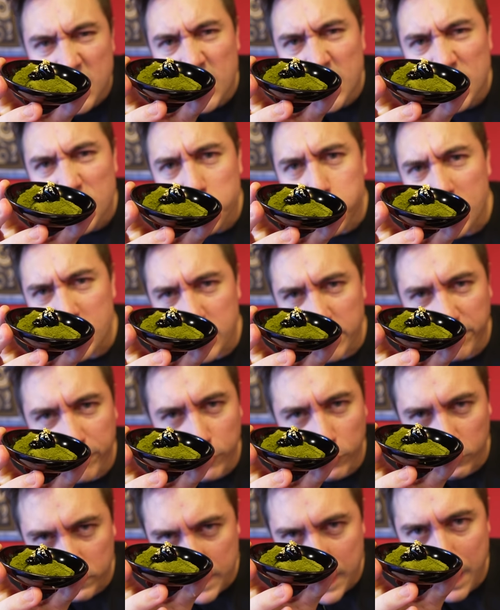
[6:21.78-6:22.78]

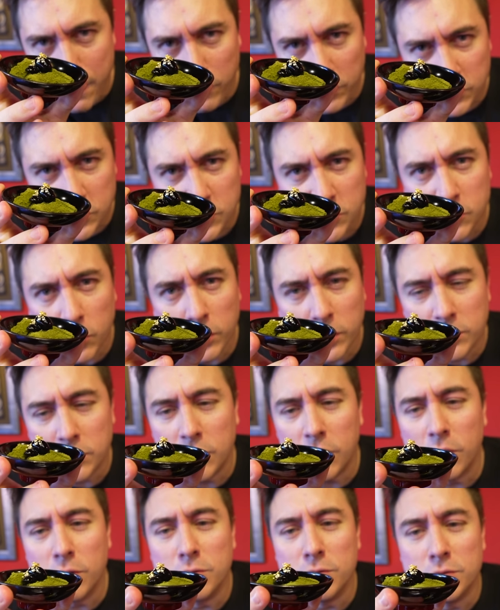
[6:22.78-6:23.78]
24 carat solid
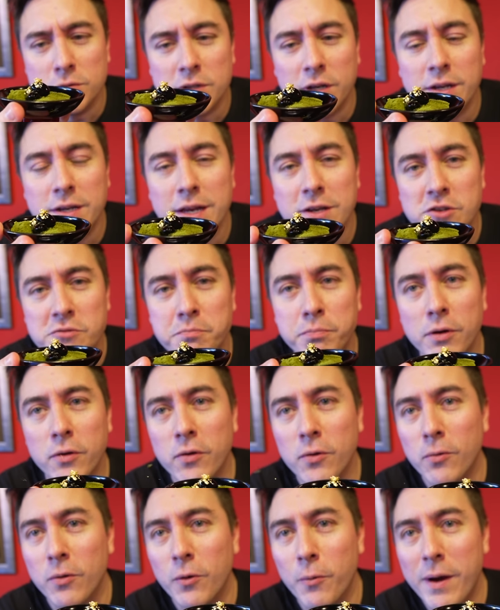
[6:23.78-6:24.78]
gold. I know, you just blew it
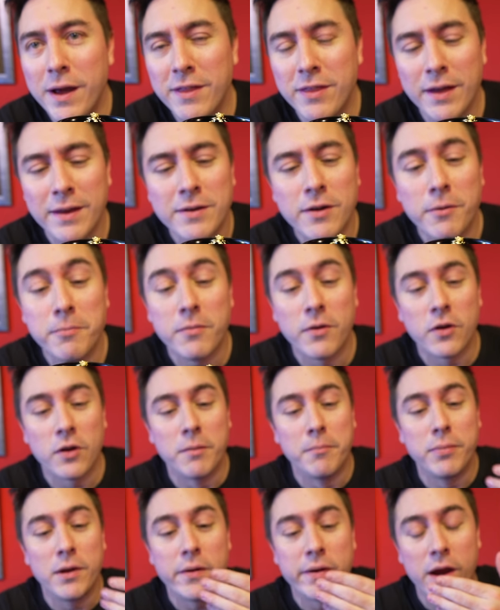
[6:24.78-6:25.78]
all away then. Oh my god, I'm
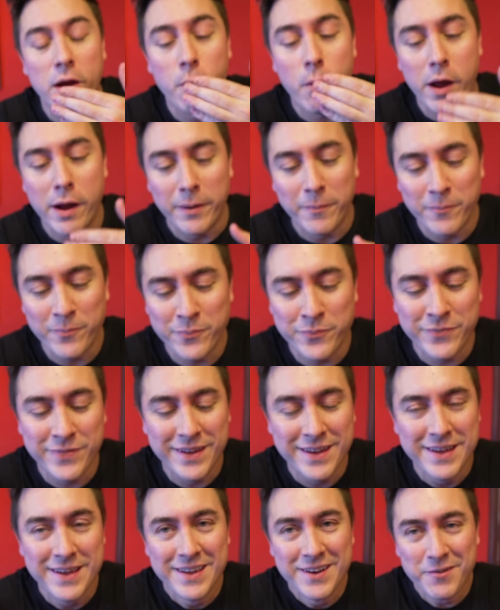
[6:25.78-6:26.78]
blowing it away.
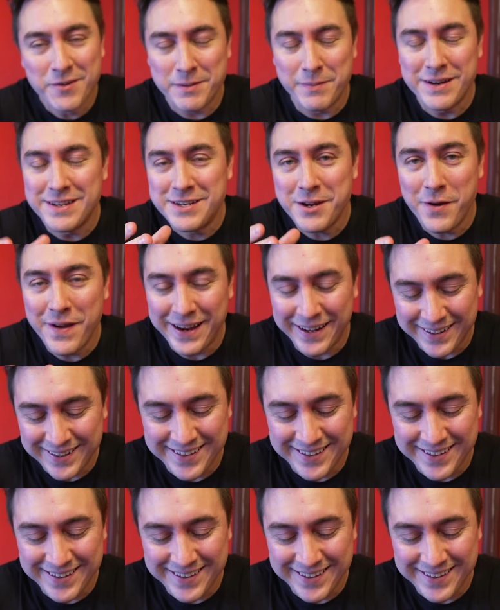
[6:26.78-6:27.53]
What am I doing?